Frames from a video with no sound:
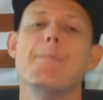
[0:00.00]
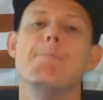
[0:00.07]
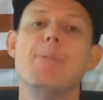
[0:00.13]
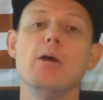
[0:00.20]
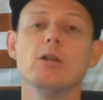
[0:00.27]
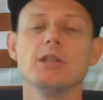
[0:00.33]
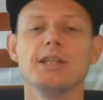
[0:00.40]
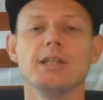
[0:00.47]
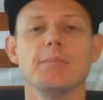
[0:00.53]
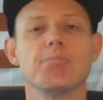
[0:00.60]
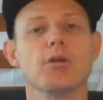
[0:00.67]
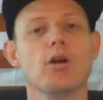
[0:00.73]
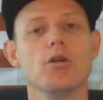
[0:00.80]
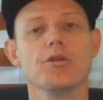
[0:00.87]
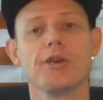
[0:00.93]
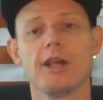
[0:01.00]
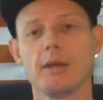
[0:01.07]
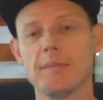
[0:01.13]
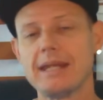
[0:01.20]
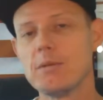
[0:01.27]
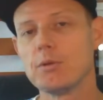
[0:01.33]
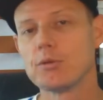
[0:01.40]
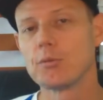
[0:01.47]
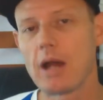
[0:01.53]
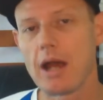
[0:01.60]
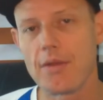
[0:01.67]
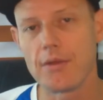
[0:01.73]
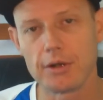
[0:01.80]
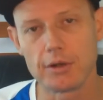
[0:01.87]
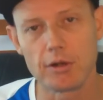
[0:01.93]
building a program. He would
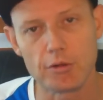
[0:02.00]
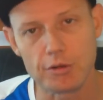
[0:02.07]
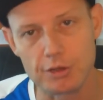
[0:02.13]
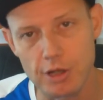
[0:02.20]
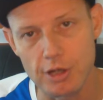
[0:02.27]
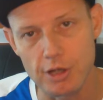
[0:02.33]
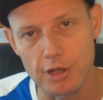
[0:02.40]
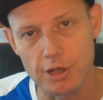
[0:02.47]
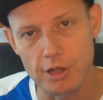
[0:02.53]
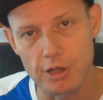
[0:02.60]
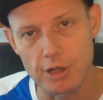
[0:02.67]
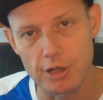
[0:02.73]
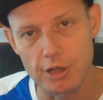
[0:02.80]
rather go to an